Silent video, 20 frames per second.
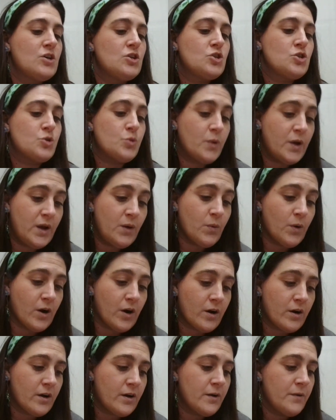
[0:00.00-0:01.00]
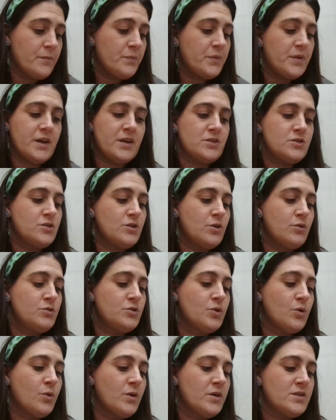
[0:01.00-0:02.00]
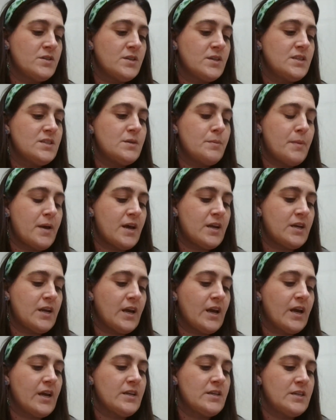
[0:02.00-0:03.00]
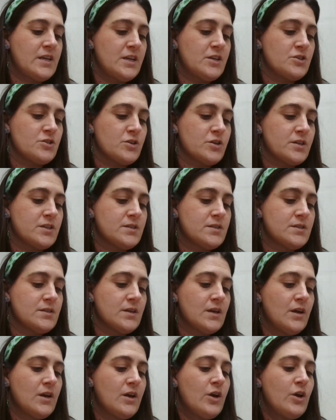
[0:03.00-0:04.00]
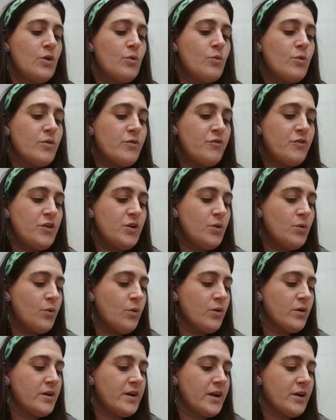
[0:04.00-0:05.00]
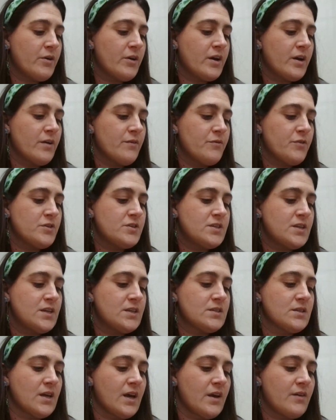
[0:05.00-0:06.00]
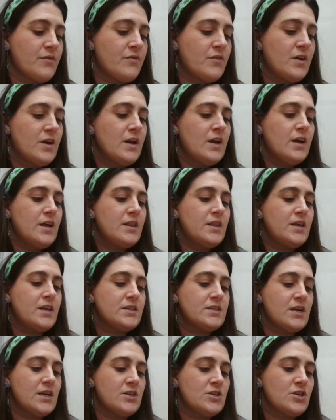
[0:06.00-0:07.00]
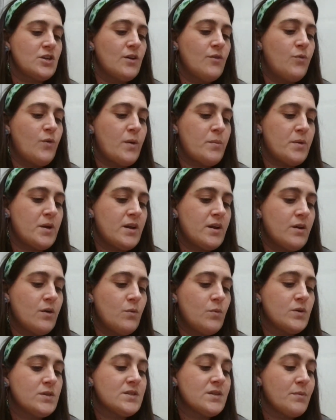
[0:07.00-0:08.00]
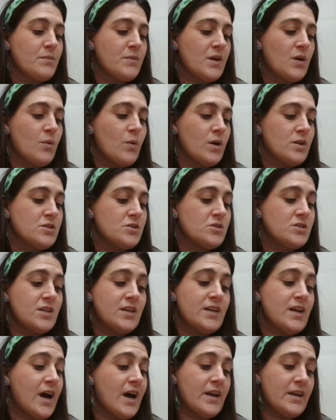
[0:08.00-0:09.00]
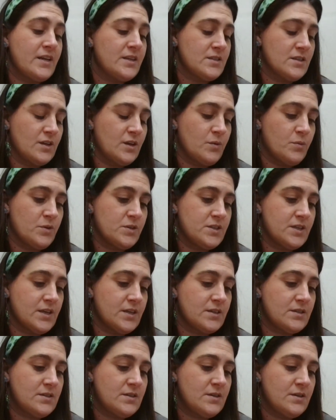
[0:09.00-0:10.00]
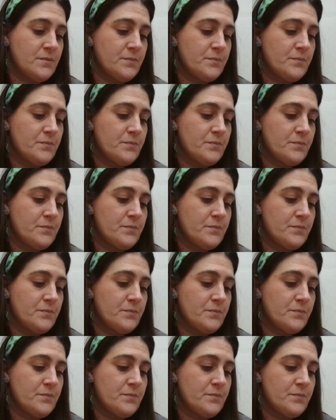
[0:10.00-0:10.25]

Tree work is notoriously demanding and dangerous. With few ordinary comforts in his life, the attention of women was something Walter did not easily resist.